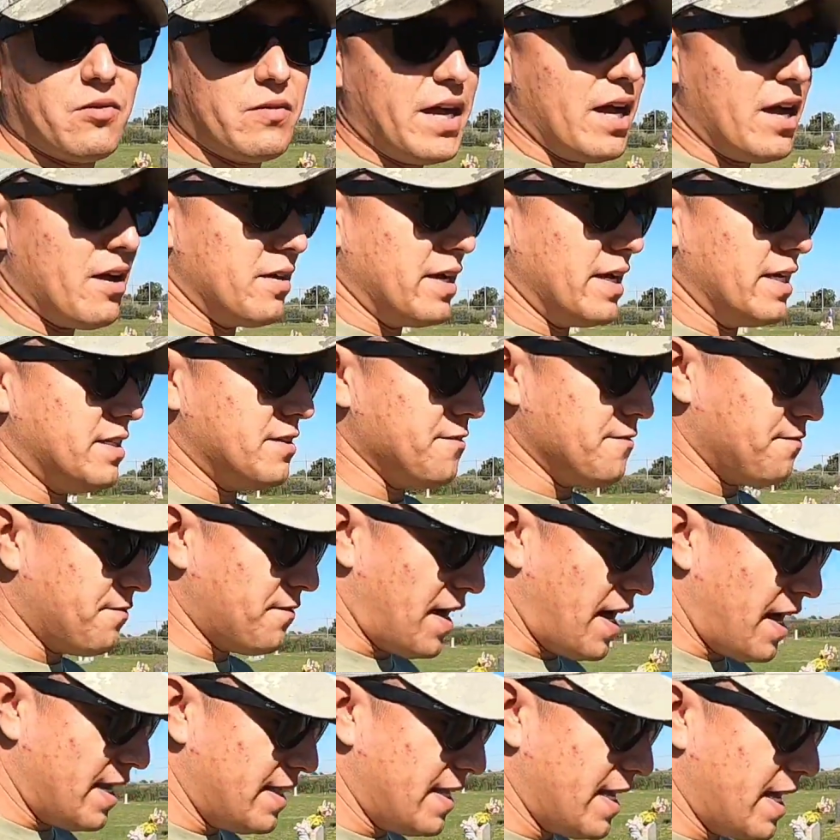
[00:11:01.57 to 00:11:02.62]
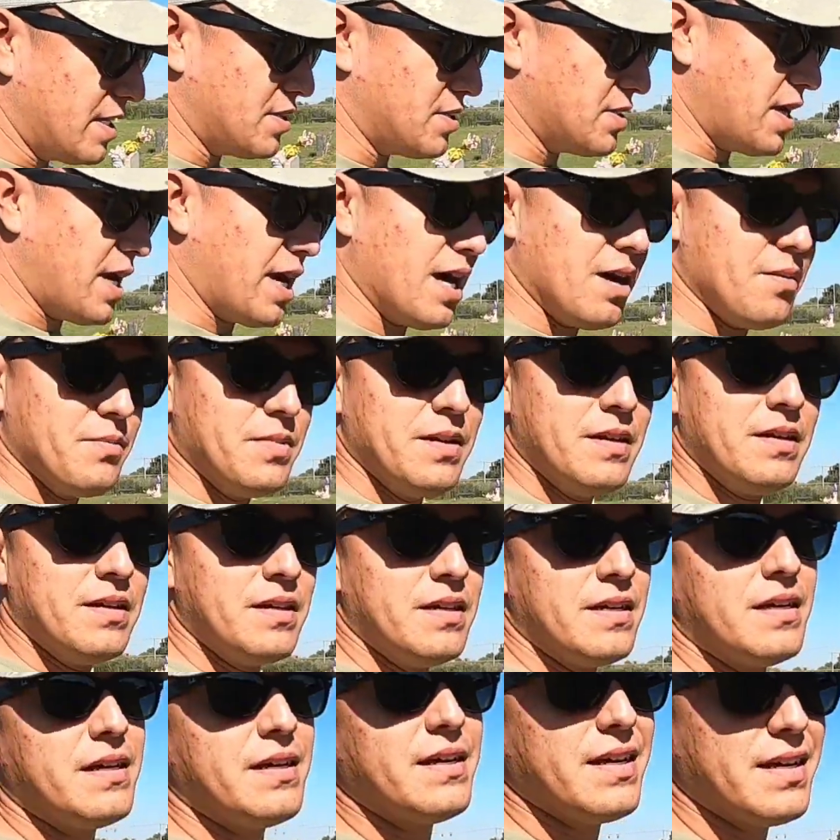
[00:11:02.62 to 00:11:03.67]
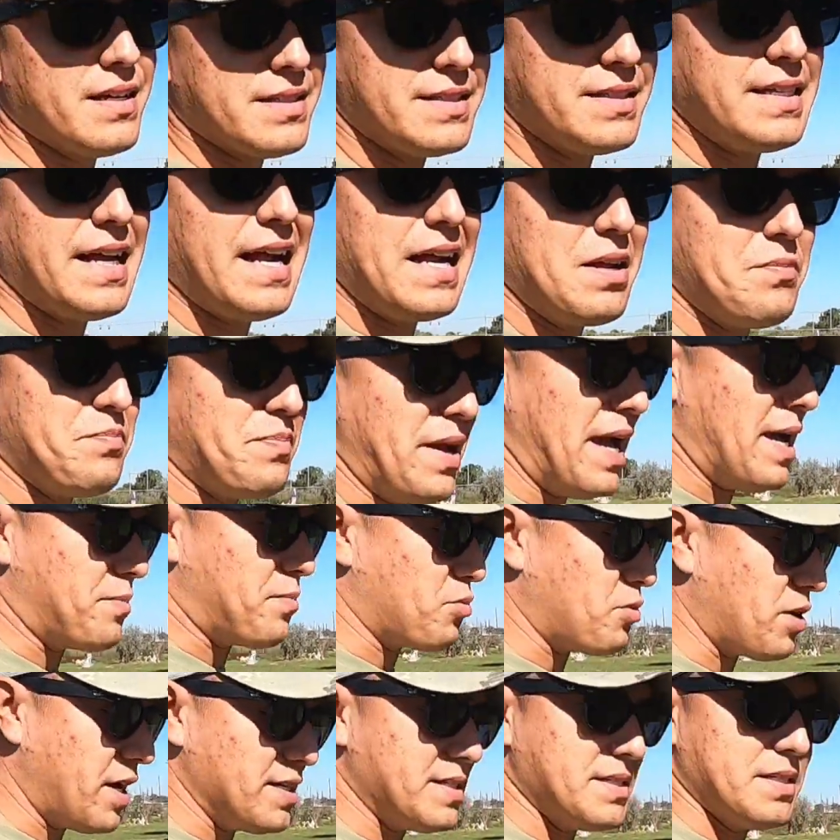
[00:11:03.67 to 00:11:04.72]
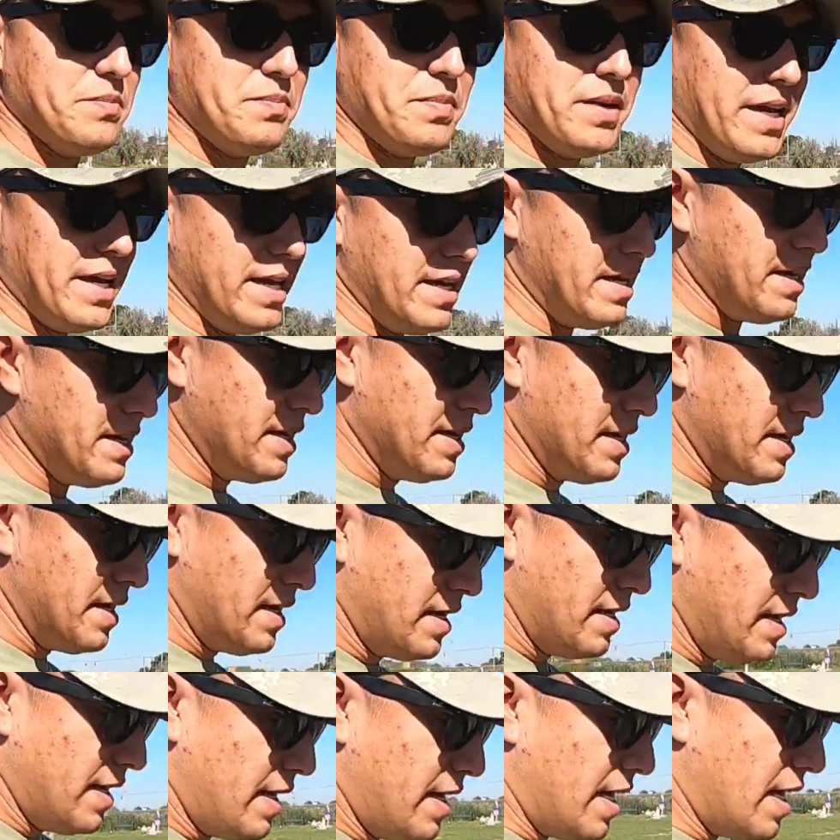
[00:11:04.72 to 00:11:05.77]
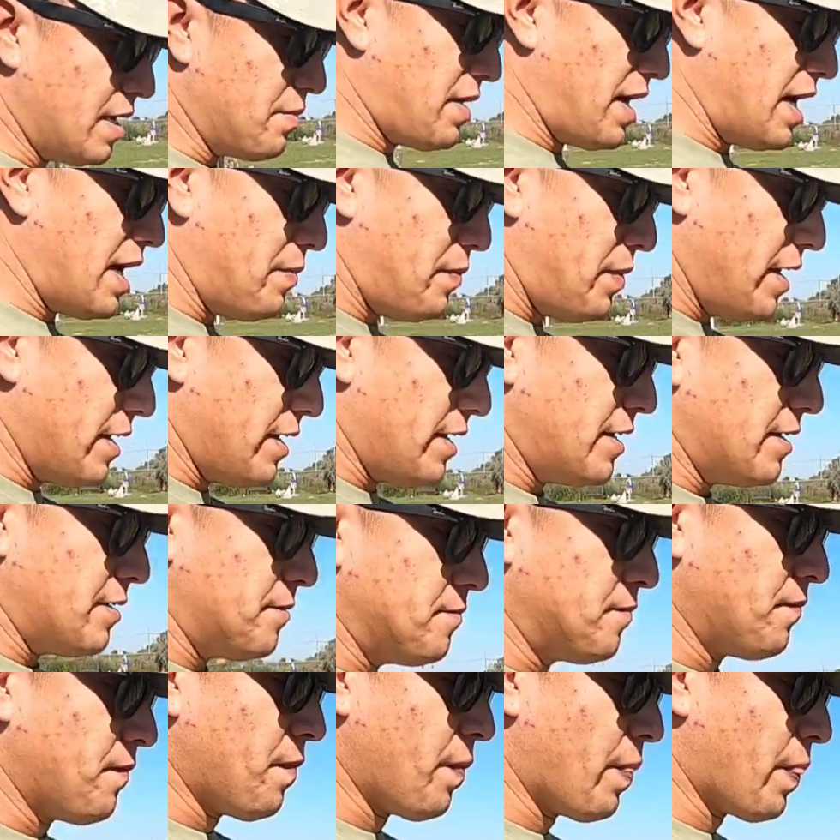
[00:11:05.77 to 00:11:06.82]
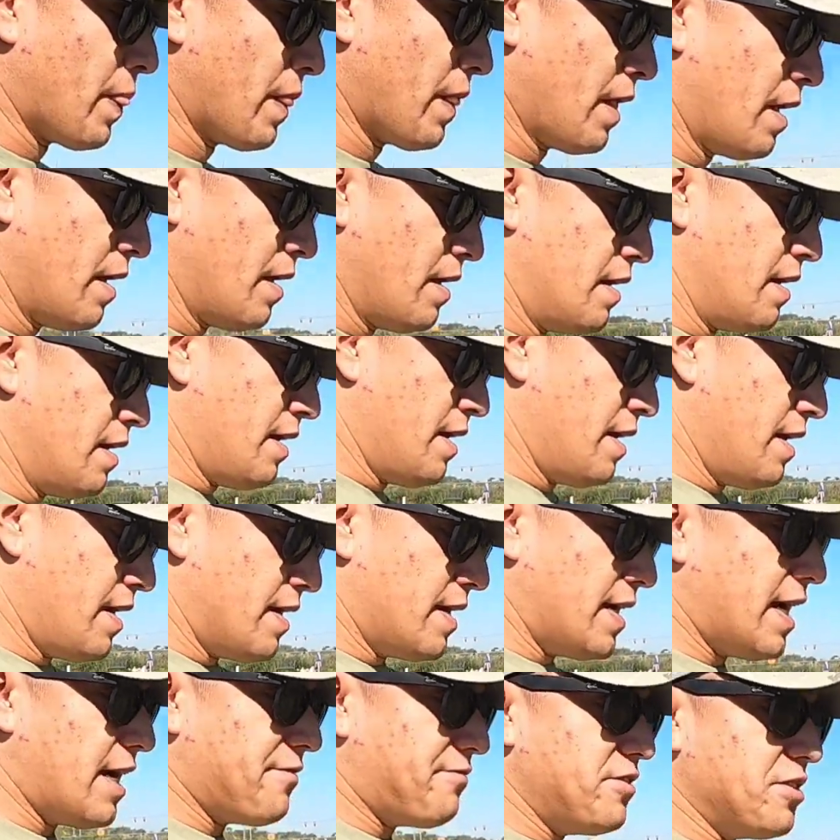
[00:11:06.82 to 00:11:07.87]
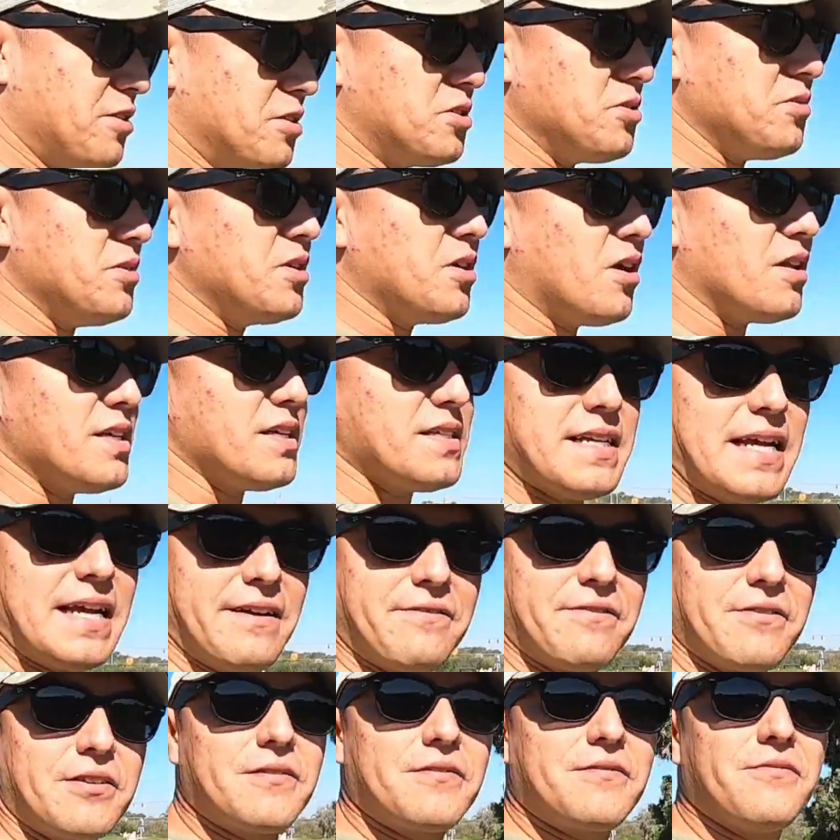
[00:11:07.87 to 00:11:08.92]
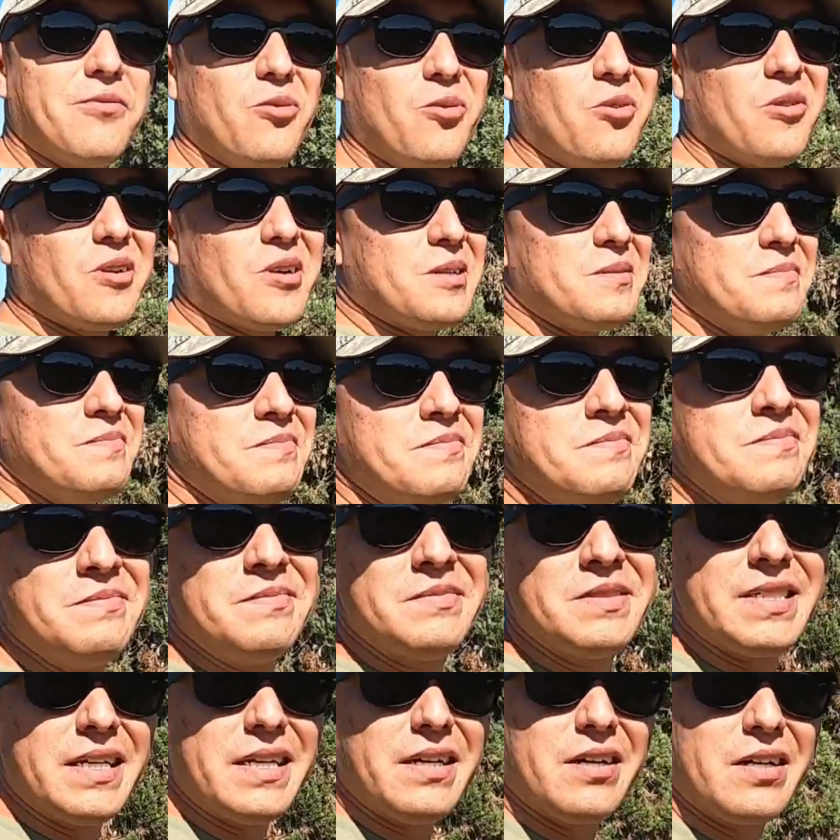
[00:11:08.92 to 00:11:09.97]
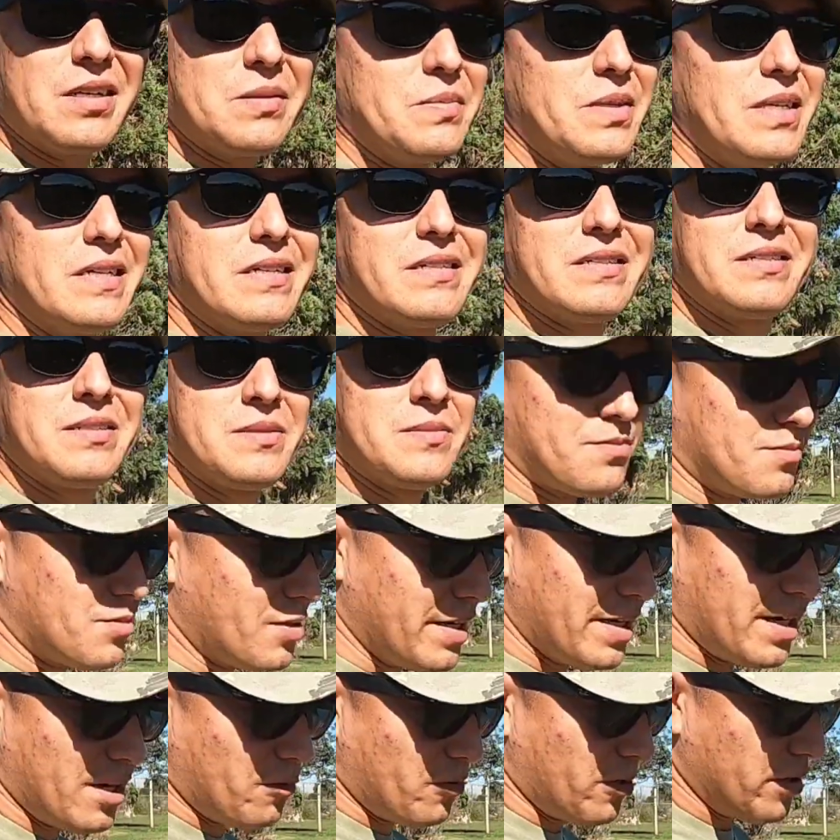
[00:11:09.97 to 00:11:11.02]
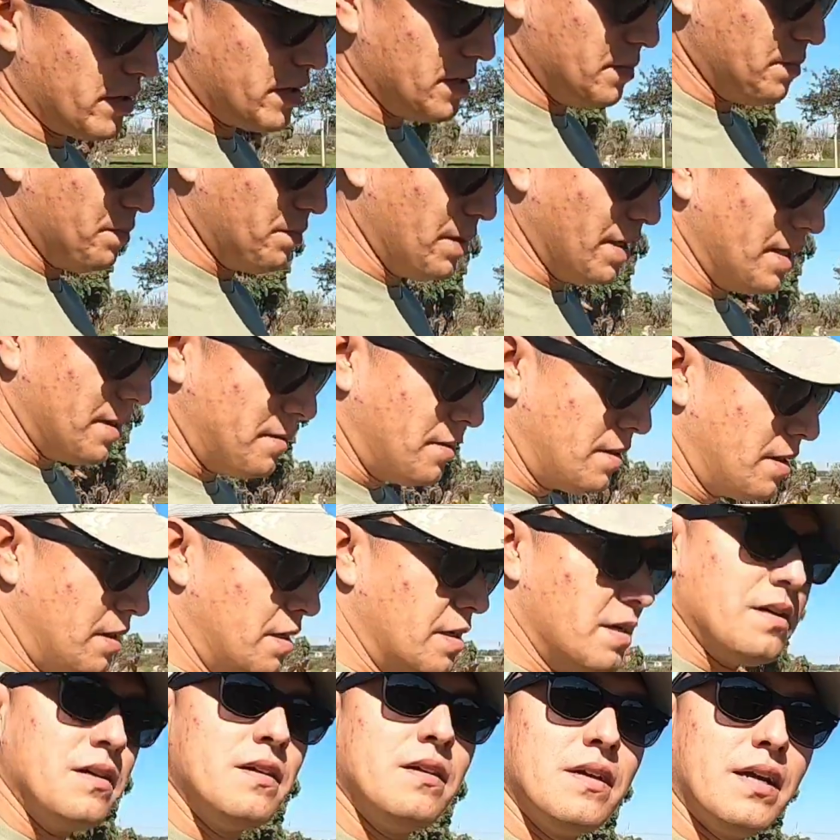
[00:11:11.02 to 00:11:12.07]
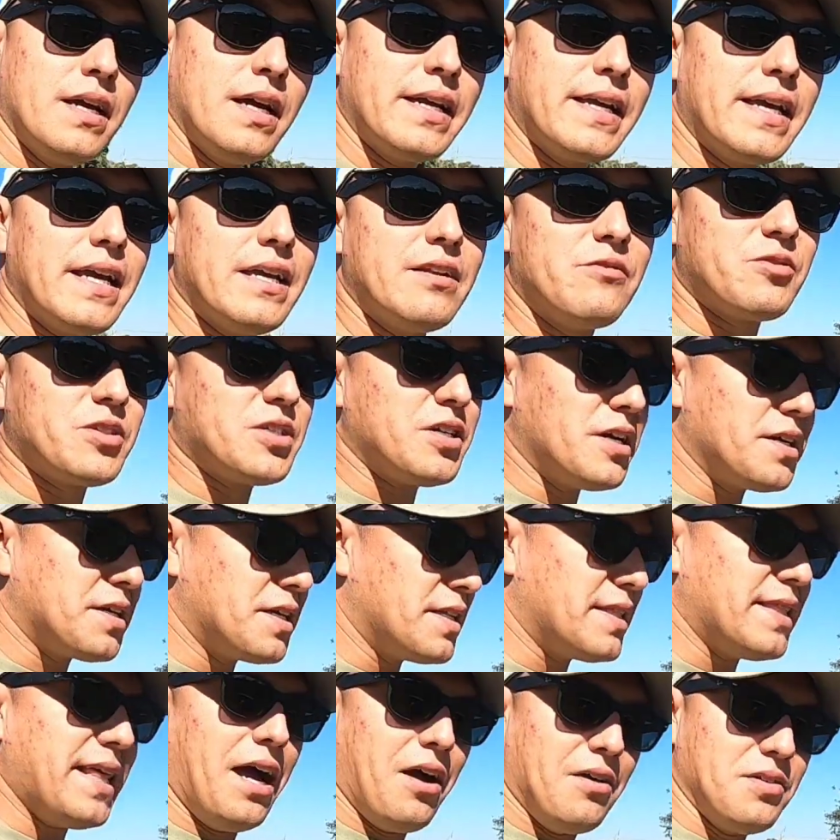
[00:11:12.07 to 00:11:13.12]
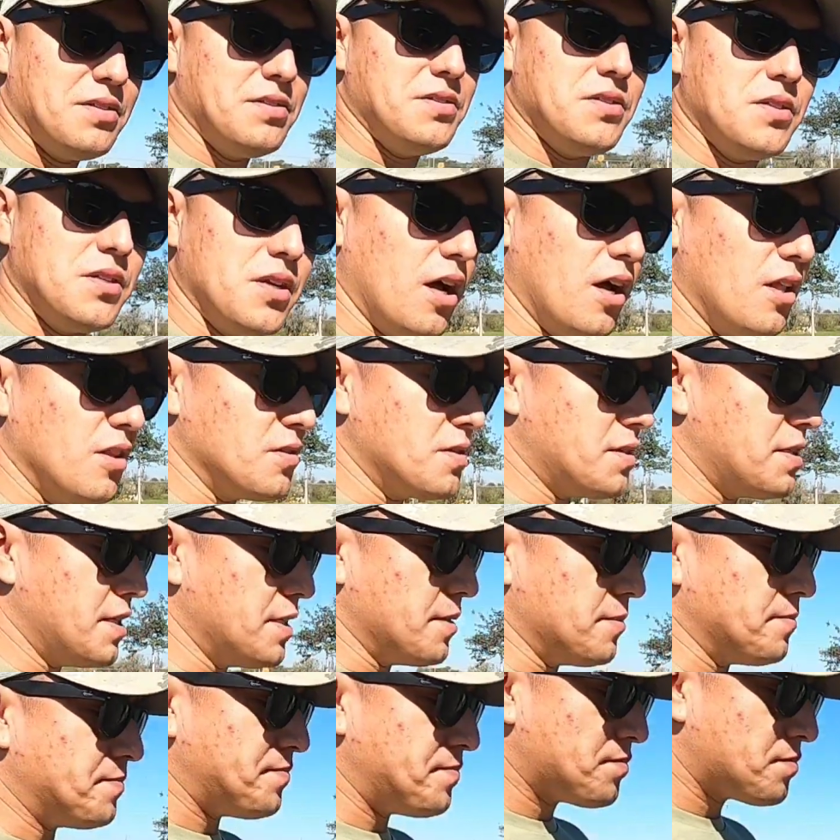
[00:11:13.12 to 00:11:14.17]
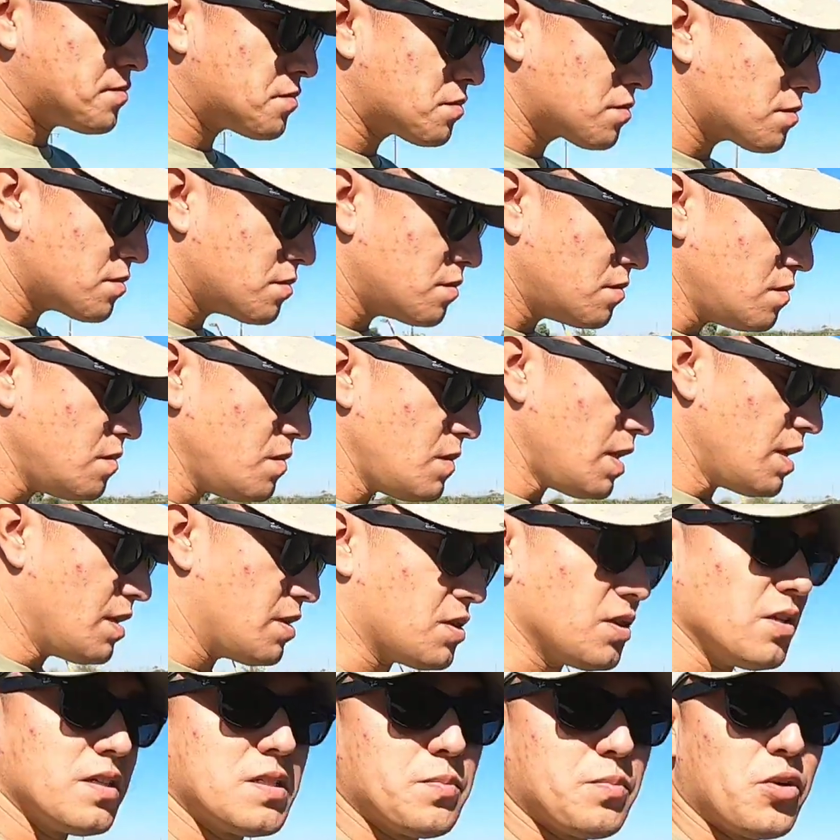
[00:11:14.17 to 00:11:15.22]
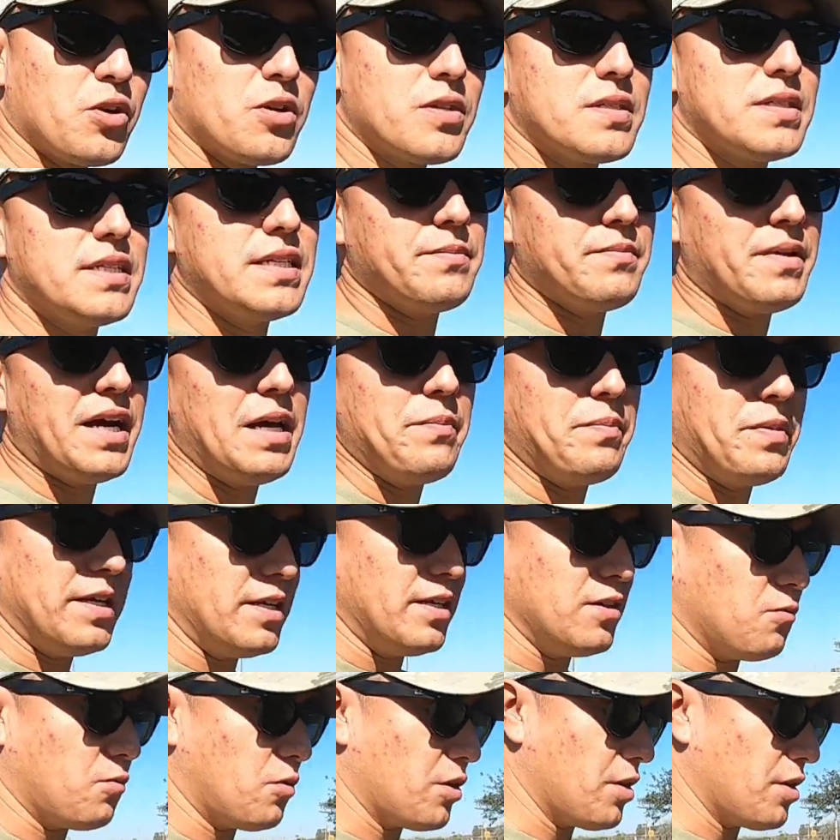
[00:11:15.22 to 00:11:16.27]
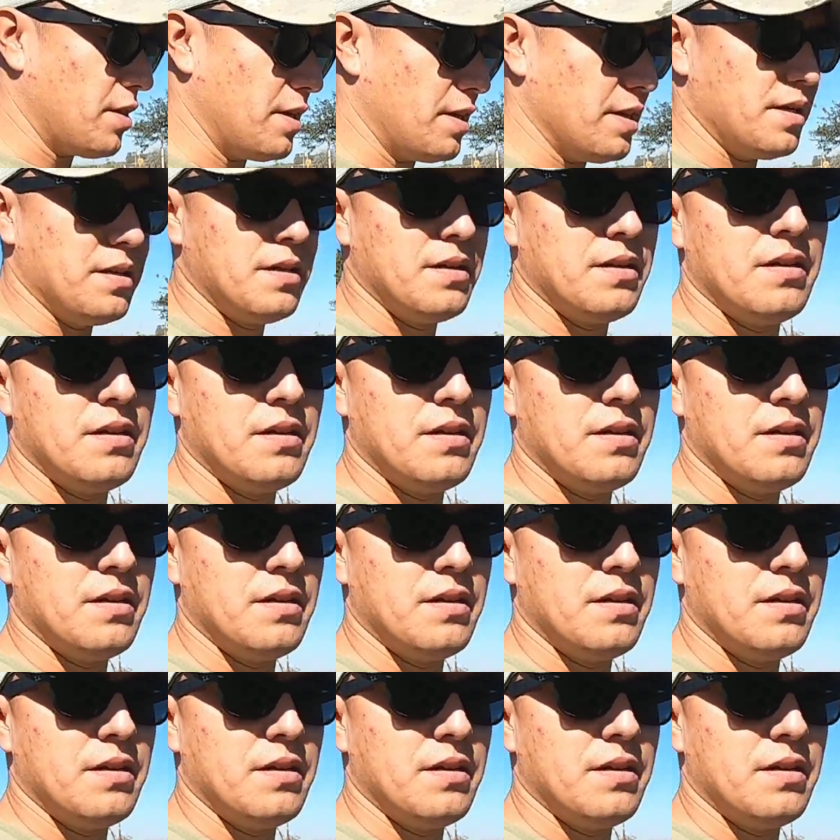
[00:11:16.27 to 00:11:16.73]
around, and to find that job is not a bad price to pay, in my opinion. Now, if you're doing all this effort for, say, $100, probably not worth it. But again, we're talking thousands of dollars here. So it's personally, in my opinion, worth it.